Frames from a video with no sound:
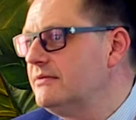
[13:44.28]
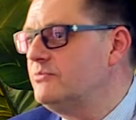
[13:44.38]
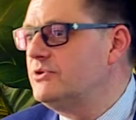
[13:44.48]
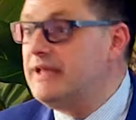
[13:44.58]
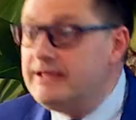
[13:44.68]

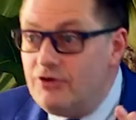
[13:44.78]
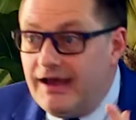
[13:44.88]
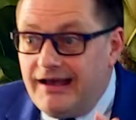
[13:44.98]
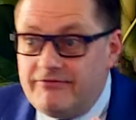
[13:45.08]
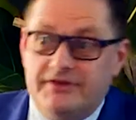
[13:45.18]
But then you
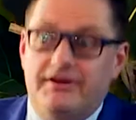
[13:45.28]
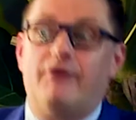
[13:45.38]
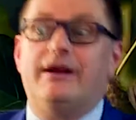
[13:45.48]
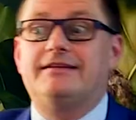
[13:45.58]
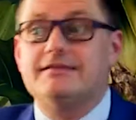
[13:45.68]
have the
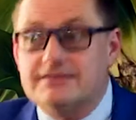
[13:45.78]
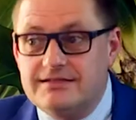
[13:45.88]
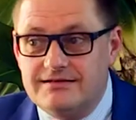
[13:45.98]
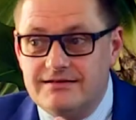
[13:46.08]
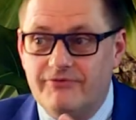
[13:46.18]

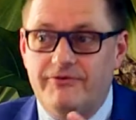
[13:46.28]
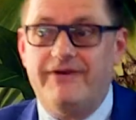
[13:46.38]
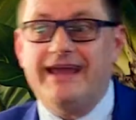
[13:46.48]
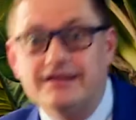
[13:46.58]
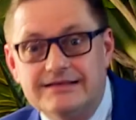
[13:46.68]
directors of the
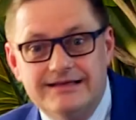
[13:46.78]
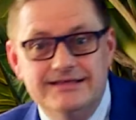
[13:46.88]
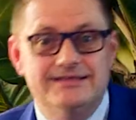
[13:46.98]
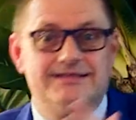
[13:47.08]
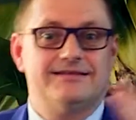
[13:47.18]

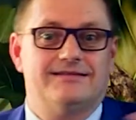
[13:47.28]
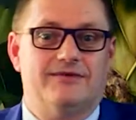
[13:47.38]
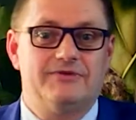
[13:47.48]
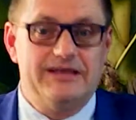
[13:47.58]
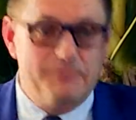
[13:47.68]
faculties,
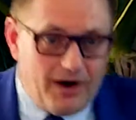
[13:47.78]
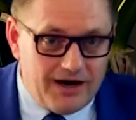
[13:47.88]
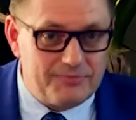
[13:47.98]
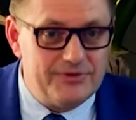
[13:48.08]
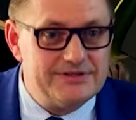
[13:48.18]
of the
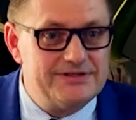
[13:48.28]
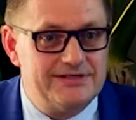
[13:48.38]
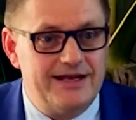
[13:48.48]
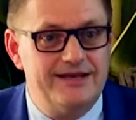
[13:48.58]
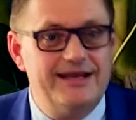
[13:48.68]

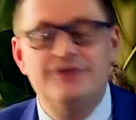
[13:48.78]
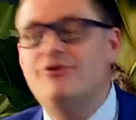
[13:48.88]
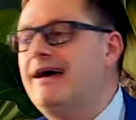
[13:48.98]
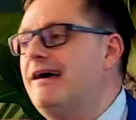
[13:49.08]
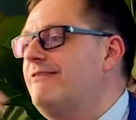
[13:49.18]
departments, and then you
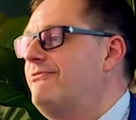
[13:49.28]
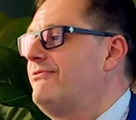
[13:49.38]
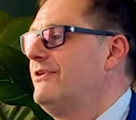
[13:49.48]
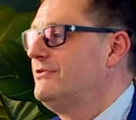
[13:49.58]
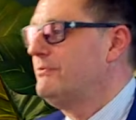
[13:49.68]
have
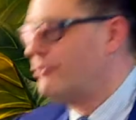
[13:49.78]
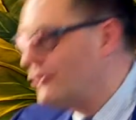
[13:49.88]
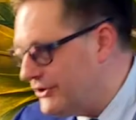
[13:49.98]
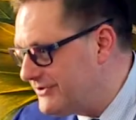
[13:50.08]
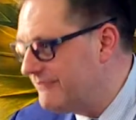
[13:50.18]
the
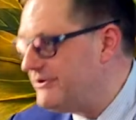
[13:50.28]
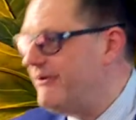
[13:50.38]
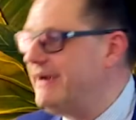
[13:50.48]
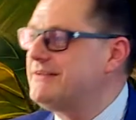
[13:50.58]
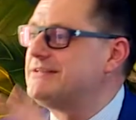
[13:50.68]
board of
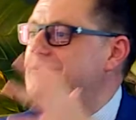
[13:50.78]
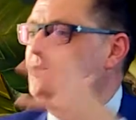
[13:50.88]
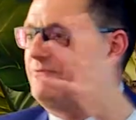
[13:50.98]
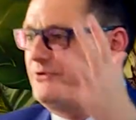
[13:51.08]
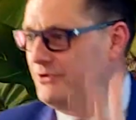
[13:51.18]
directors
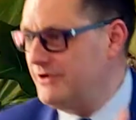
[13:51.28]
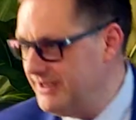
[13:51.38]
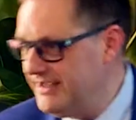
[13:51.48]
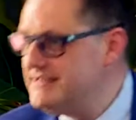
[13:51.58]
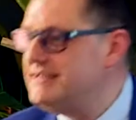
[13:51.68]
of your
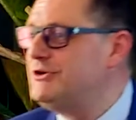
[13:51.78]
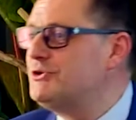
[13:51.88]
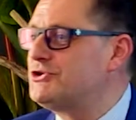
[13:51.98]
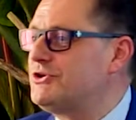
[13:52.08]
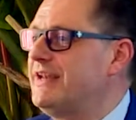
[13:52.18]

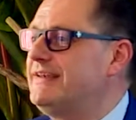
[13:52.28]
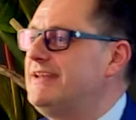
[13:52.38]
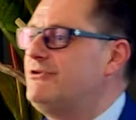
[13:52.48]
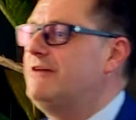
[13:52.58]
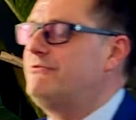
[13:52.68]
institution, and then
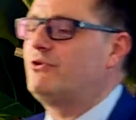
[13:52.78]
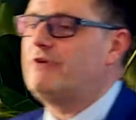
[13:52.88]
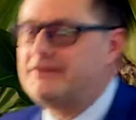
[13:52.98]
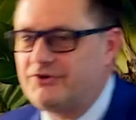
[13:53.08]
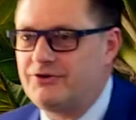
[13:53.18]
you have your
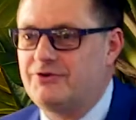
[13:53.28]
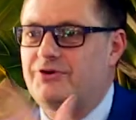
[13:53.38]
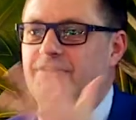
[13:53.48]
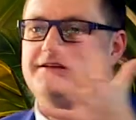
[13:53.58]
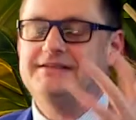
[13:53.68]
rector
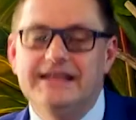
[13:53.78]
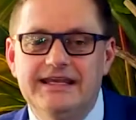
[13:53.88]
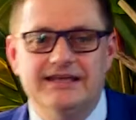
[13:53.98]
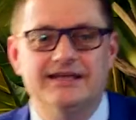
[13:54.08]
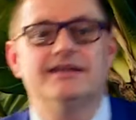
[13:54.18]
or
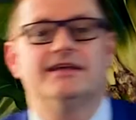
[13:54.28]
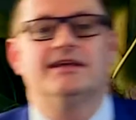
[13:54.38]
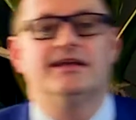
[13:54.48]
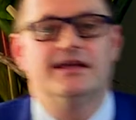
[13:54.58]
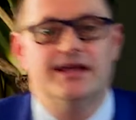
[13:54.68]
deacon.
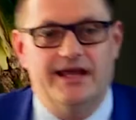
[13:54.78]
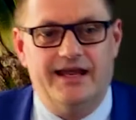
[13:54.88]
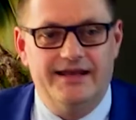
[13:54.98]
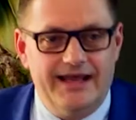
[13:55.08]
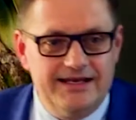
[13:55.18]

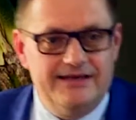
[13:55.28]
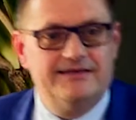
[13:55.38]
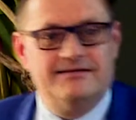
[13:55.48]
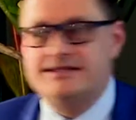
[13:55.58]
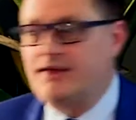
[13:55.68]
And then
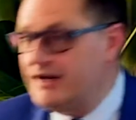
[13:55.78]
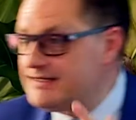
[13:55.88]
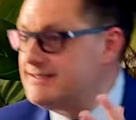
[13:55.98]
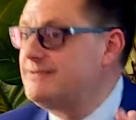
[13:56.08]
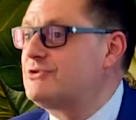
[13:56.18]

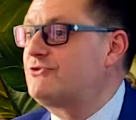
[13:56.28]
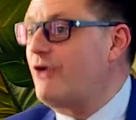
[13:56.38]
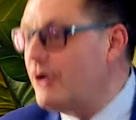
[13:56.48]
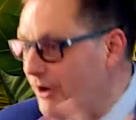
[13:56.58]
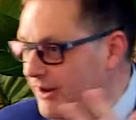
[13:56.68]
starts the
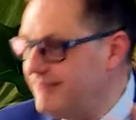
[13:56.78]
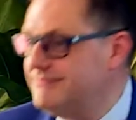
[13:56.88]
struggle.